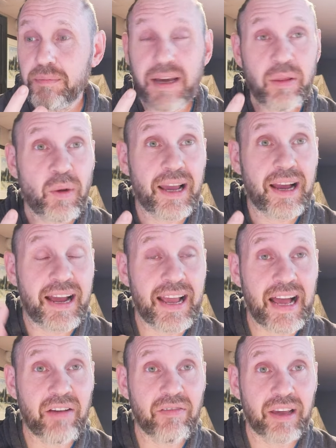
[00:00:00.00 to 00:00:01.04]
By the way, I
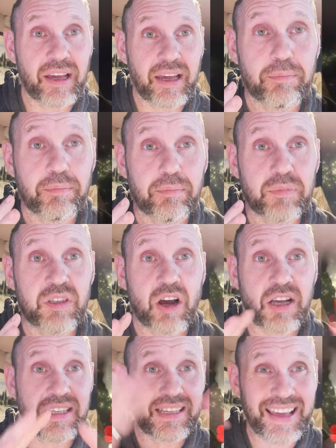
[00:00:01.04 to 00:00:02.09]
have a
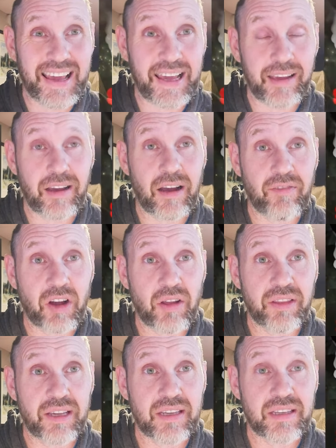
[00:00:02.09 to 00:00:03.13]
dossier of
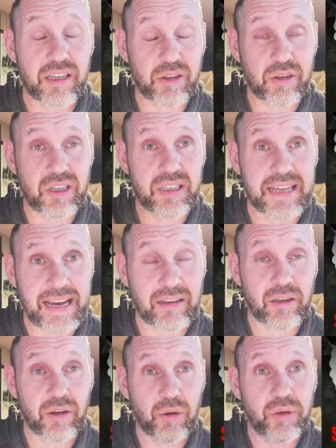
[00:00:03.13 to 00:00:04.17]
all this that you can
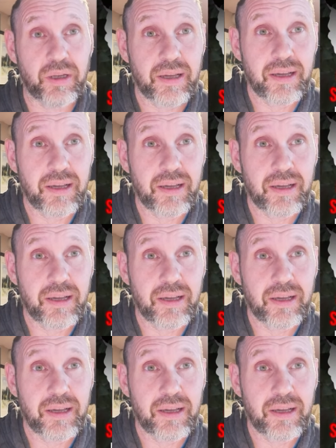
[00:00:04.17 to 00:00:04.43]
download,